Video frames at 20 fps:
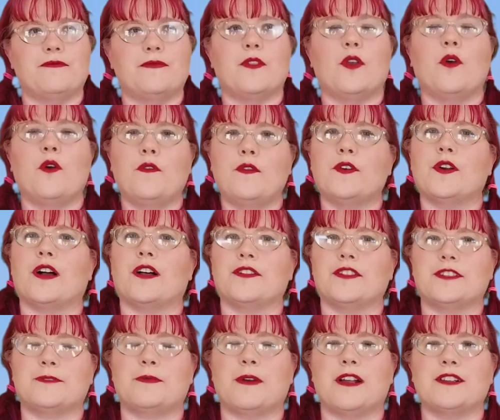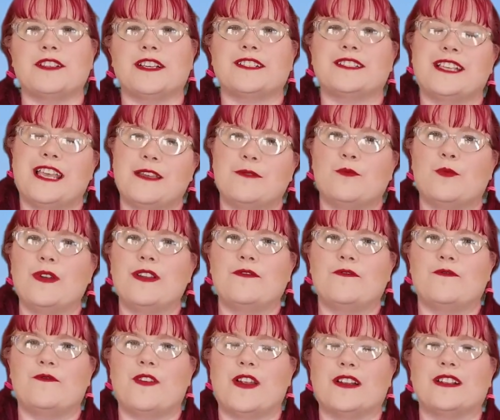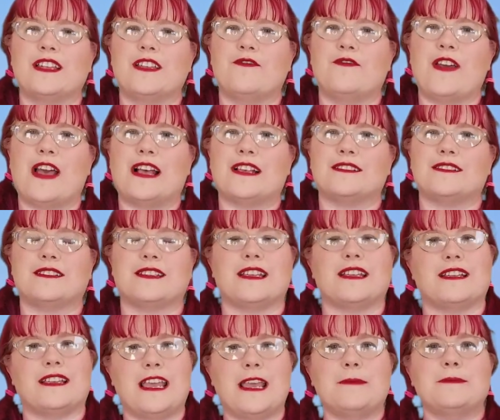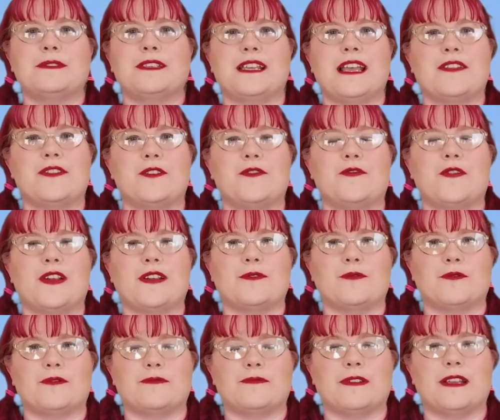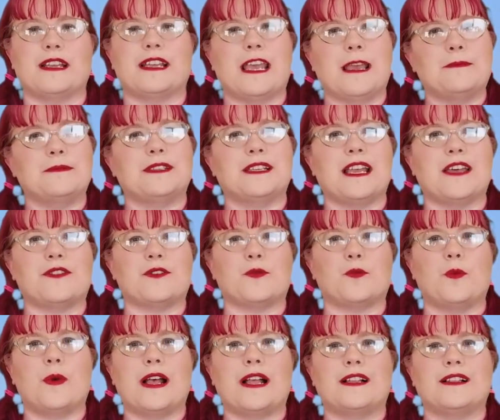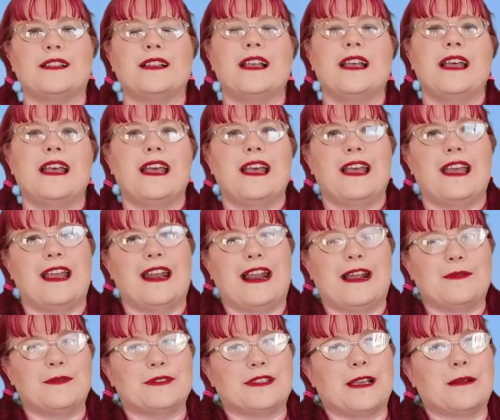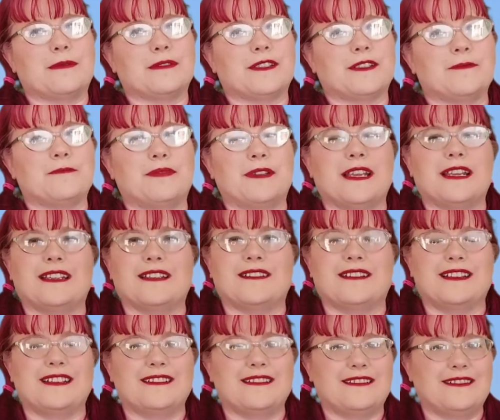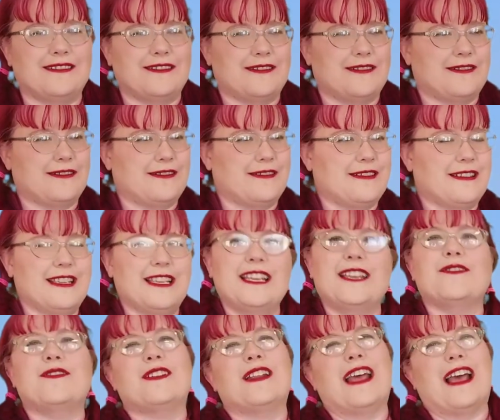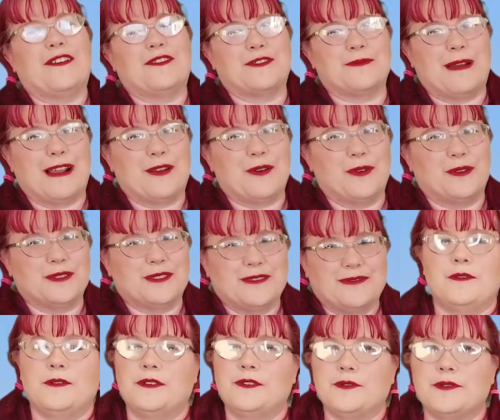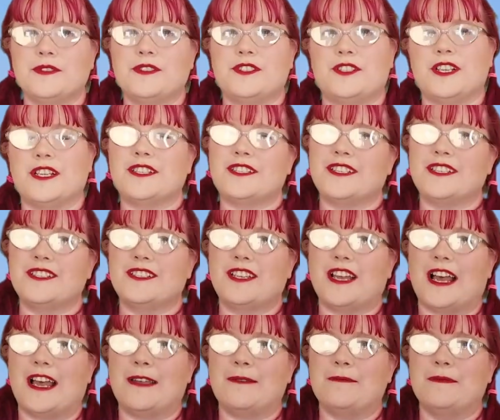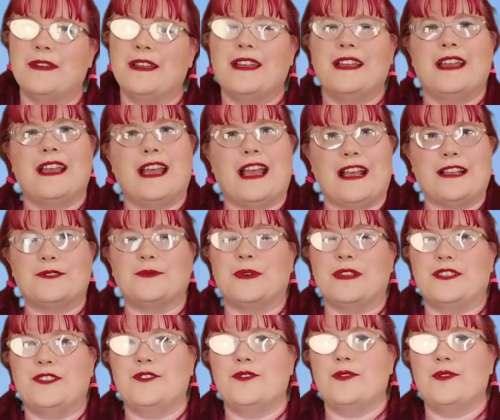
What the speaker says: Overall, this project went fairly fast. It came together well, and I was able to complete it even after my cold, which was just in time, as we do